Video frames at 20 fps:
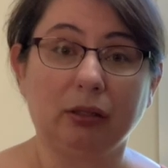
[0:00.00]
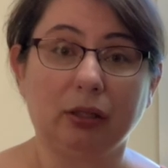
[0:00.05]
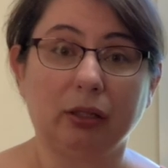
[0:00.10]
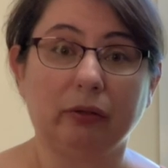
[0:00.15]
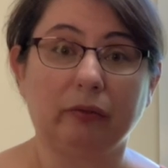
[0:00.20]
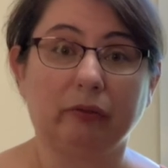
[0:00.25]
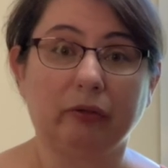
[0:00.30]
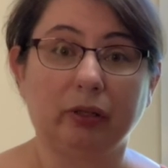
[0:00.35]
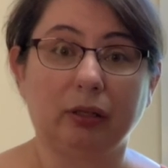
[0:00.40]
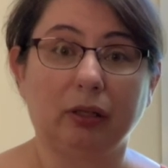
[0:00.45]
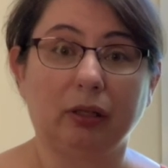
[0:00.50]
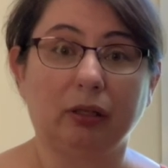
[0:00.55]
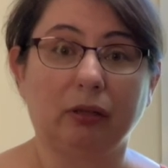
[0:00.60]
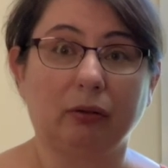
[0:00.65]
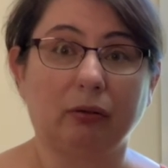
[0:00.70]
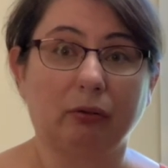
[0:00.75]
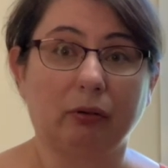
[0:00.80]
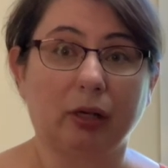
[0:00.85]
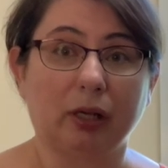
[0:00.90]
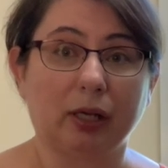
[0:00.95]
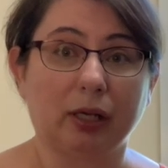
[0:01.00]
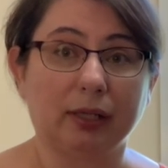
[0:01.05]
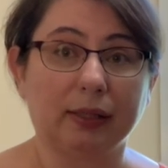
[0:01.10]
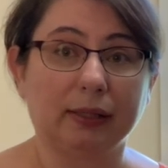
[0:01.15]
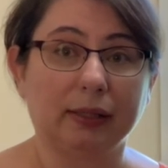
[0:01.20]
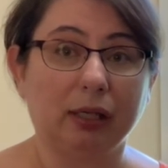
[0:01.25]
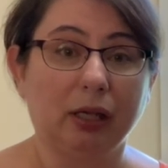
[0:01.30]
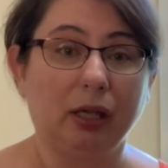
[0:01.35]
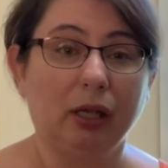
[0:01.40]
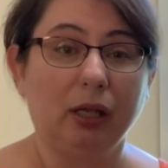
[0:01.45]
Do you feel it
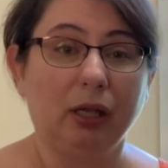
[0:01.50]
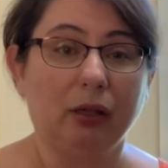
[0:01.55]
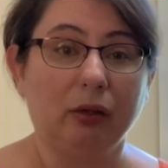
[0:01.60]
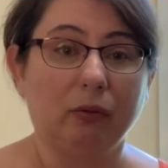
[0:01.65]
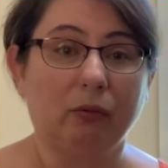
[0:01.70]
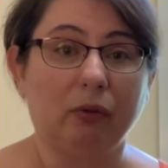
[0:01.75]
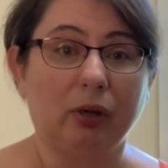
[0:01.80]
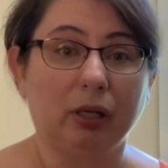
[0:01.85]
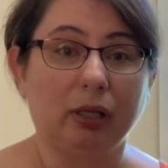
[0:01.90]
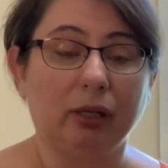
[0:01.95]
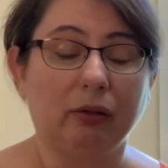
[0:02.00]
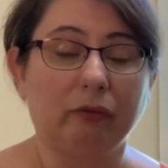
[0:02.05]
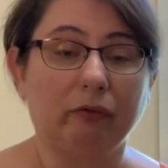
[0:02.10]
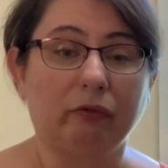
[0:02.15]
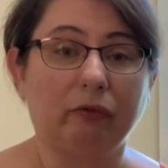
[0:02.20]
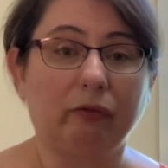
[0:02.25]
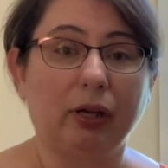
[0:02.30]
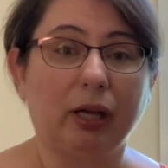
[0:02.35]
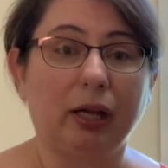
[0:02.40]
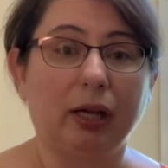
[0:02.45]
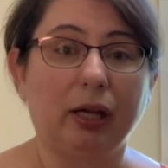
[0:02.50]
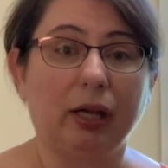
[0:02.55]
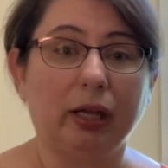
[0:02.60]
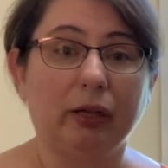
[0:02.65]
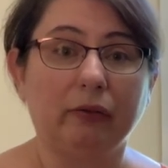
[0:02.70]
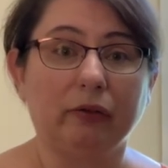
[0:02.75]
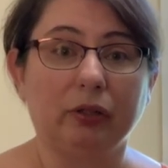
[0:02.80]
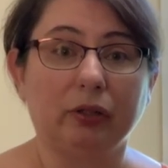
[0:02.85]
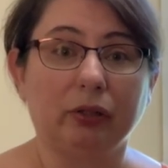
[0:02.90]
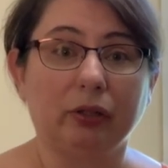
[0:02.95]
across 1 and
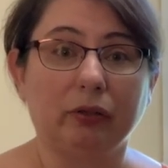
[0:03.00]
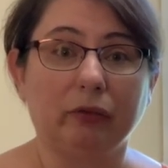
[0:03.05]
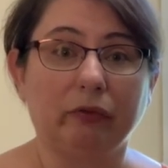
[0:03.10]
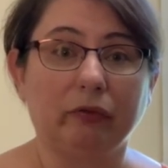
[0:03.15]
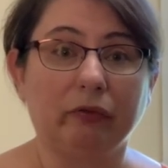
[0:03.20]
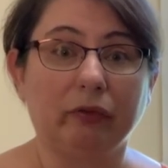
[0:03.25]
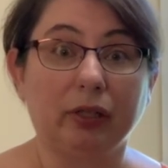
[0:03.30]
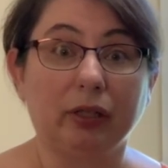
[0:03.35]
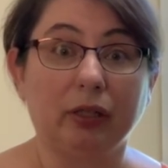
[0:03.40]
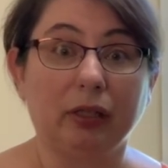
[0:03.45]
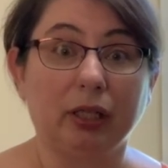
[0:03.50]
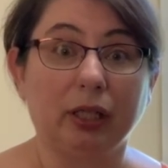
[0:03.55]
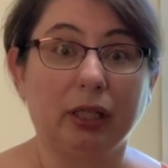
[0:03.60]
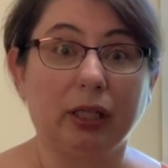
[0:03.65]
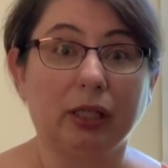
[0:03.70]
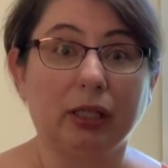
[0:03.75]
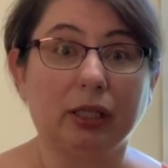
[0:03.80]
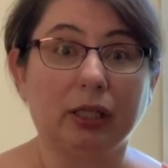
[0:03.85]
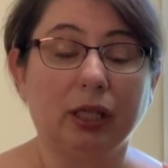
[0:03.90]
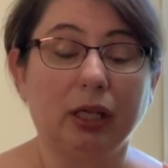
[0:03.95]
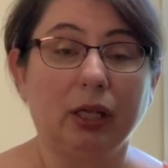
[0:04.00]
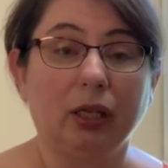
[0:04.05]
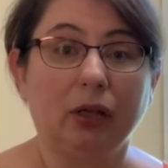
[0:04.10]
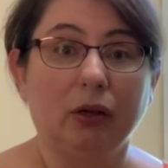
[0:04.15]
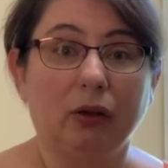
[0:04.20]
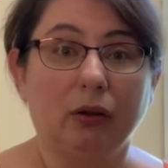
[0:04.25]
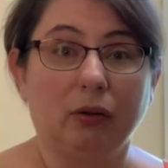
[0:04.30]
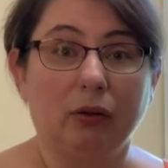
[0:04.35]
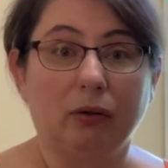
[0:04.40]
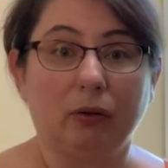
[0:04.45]
5? Do you feel it
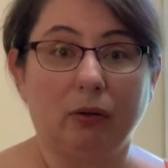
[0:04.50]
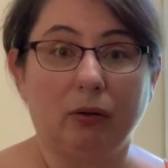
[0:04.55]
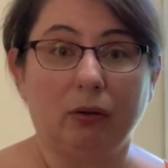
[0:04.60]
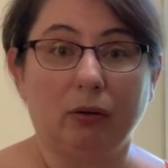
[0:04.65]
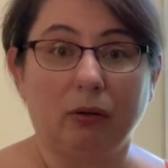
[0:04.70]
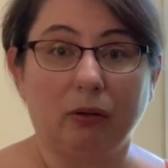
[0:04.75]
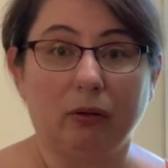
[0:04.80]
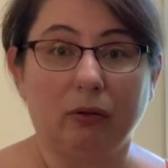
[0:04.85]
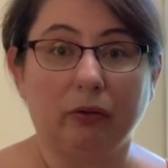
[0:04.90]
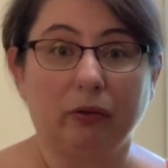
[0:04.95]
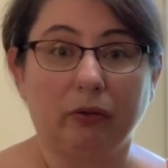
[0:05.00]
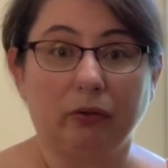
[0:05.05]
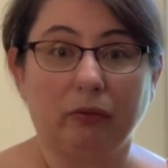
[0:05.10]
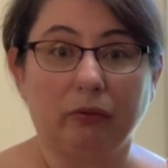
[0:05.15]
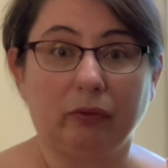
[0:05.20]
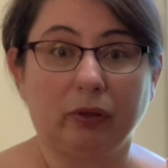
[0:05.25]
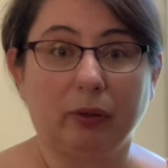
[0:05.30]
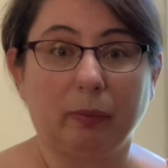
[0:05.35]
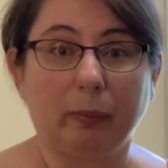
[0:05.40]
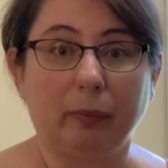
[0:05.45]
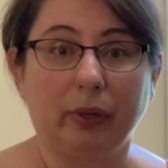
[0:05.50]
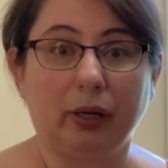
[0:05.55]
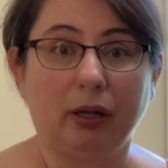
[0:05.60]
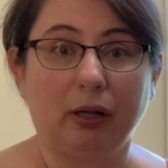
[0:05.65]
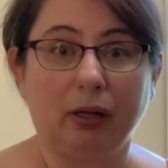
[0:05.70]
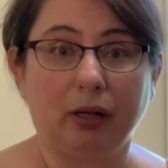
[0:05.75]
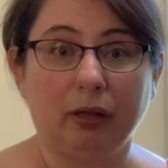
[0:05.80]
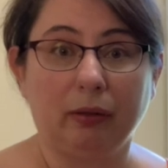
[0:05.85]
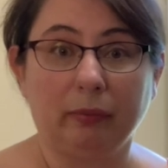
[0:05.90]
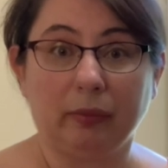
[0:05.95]
all through the
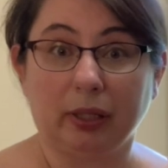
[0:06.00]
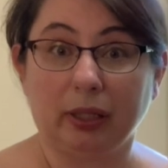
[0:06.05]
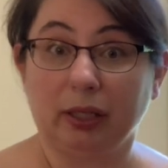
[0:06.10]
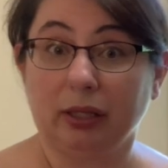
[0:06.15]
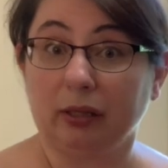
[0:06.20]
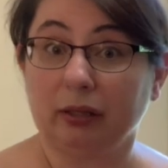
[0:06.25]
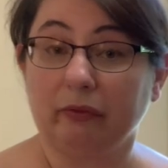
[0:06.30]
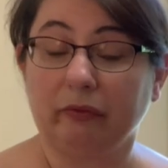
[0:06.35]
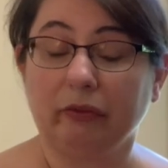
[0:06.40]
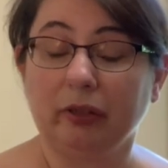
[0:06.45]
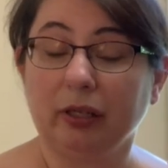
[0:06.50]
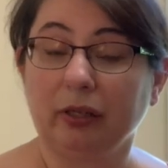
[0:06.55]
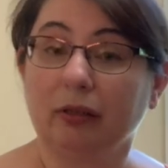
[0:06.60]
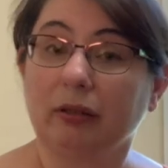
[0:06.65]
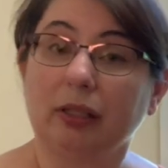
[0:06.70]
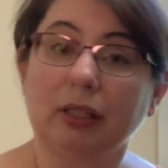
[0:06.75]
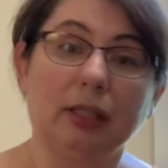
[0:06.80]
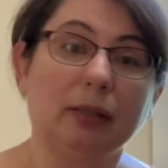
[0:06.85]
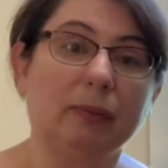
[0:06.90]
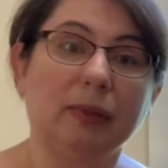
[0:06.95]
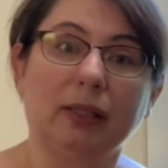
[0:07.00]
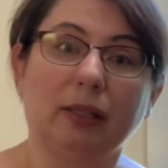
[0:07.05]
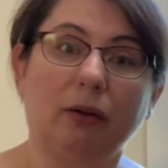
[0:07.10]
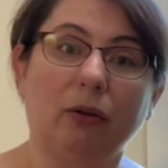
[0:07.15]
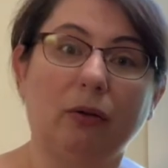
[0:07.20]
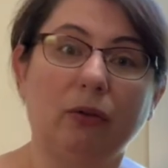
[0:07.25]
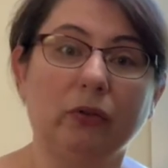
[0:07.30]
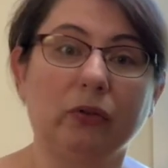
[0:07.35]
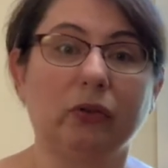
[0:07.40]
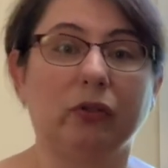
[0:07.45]
palm, in the fingertips? There are
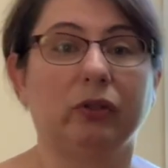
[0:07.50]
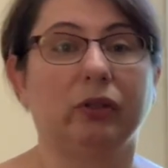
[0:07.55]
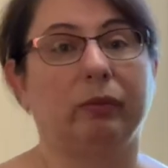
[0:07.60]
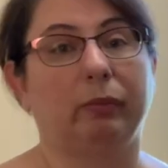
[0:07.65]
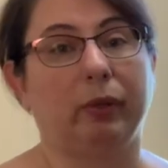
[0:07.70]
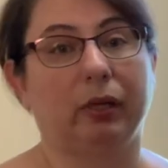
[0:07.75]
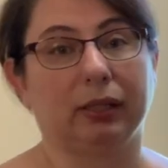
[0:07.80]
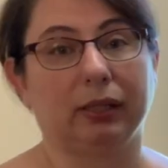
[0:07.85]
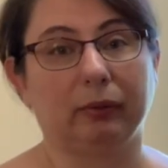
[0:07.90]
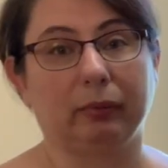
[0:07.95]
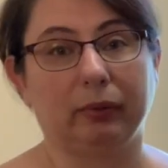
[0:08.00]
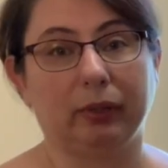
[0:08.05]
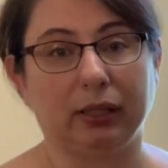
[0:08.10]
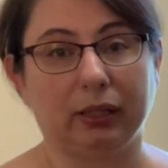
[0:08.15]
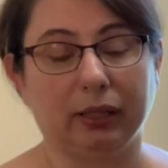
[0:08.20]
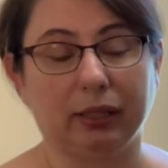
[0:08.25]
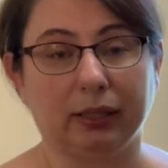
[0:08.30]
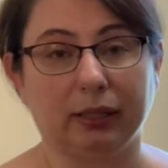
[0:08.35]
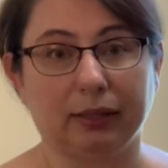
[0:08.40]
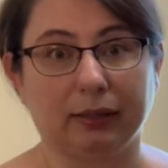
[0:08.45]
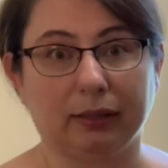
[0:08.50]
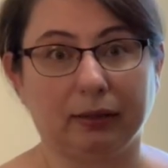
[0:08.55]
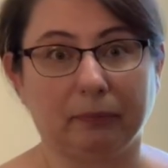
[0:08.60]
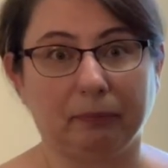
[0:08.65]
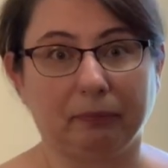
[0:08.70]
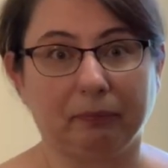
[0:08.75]
all sorts of possibilities.